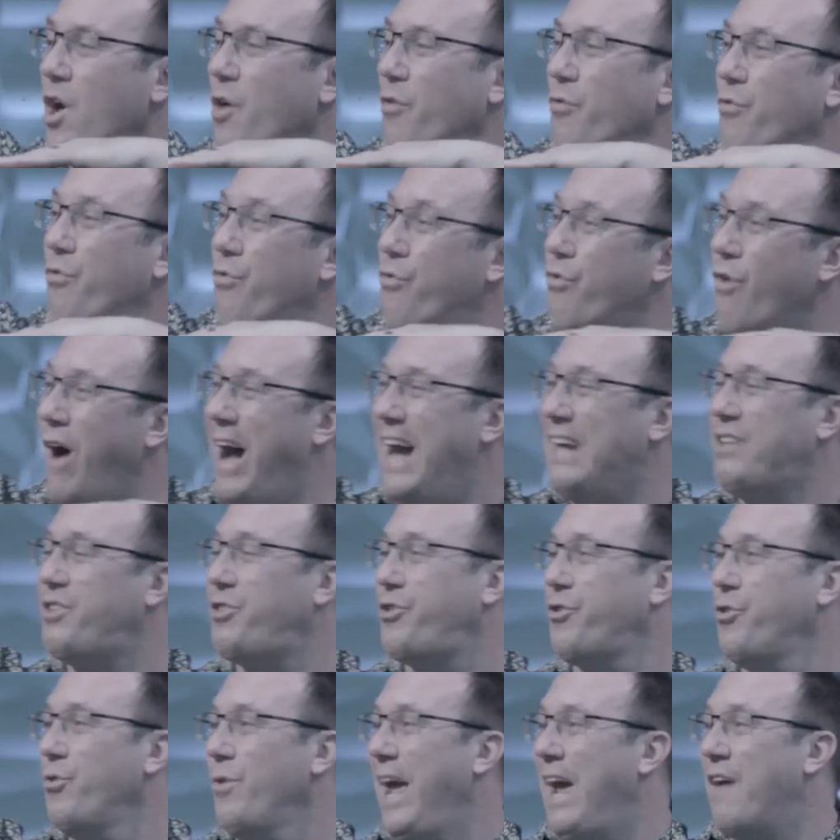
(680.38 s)
right
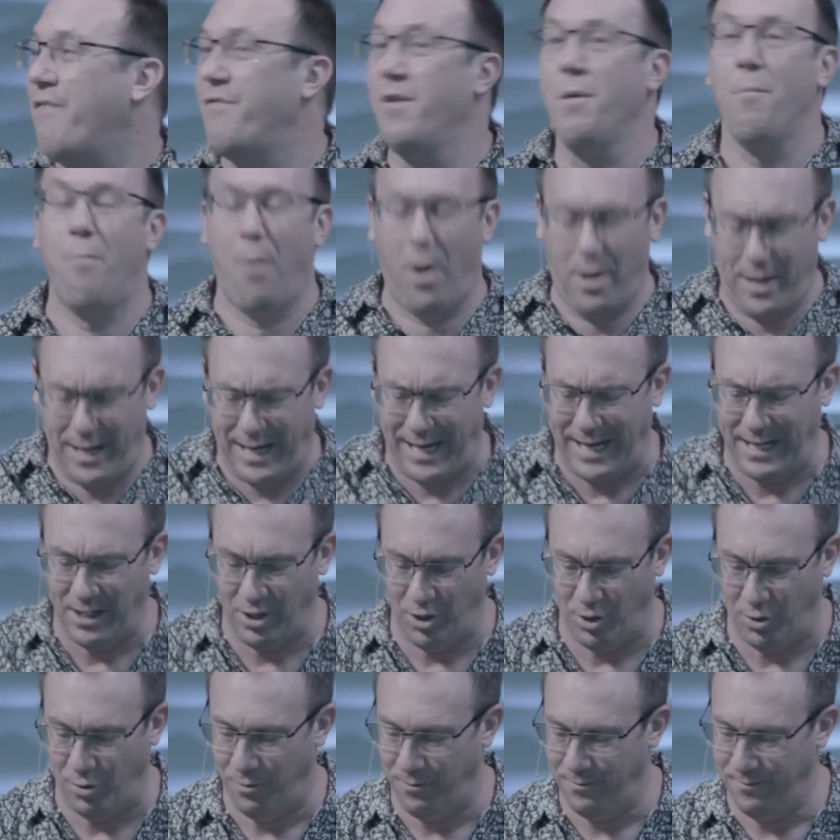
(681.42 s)
through everybody he knew.